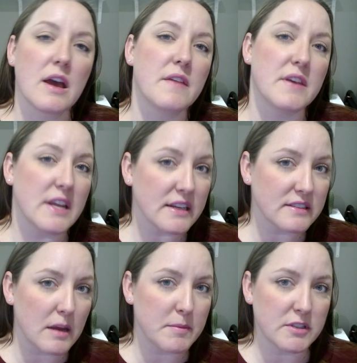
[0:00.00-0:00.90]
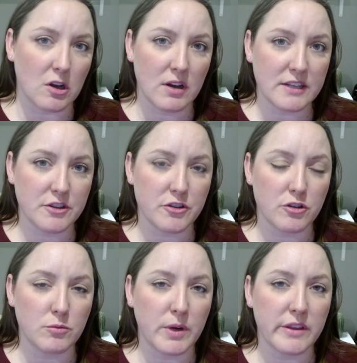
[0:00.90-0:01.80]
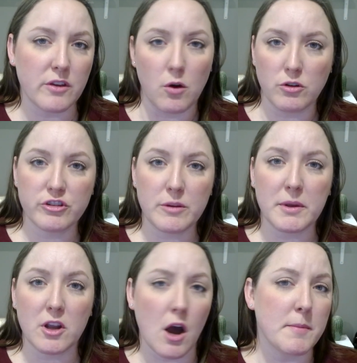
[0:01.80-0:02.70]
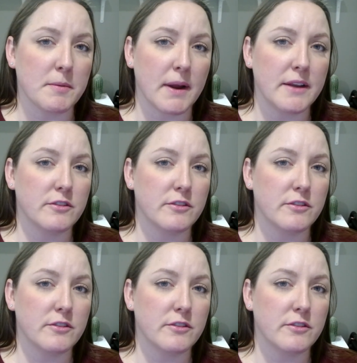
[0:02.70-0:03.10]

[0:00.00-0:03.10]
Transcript: The next step has to do with ownership and copyright.